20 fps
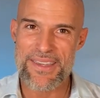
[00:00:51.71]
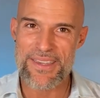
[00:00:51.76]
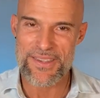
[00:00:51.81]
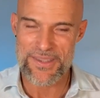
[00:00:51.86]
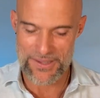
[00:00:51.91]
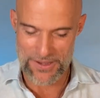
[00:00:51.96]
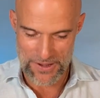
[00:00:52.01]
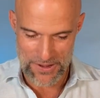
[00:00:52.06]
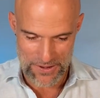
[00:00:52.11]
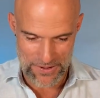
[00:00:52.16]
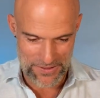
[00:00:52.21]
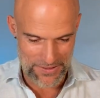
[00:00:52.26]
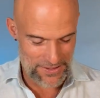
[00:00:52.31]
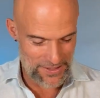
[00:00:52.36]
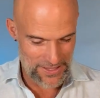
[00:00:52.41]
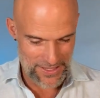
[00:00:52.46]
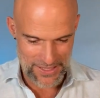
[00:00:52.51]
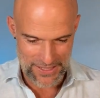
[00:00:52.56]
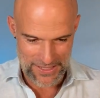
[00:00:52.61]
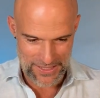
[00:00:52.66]
so
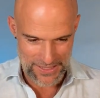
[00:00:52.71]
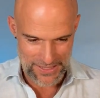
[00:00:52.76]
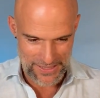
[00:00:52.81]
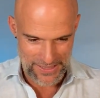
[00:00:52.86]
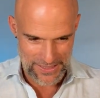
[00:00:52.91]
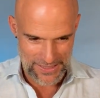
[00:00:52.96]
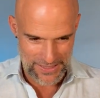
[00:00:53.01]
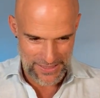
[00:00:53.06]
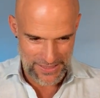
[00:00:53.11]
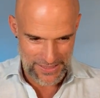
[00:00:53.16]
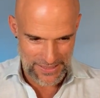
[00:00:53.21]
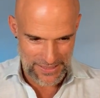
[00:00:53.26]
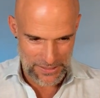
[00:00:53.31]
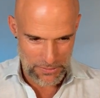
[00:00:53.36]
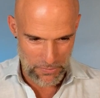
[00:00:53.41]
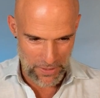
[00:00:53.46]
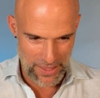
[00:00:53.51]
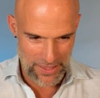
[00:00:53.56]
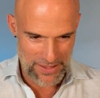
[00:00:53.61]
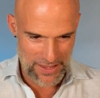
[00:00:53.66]

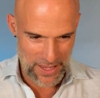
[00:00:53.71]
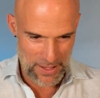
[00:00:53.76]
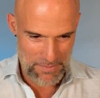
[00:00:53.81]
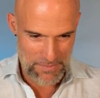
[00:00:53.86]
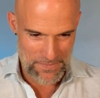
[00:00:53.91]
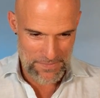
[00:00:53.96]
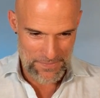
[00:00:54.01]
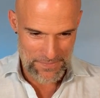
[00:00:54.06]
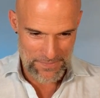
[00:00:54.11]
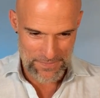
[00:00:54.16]
welcome.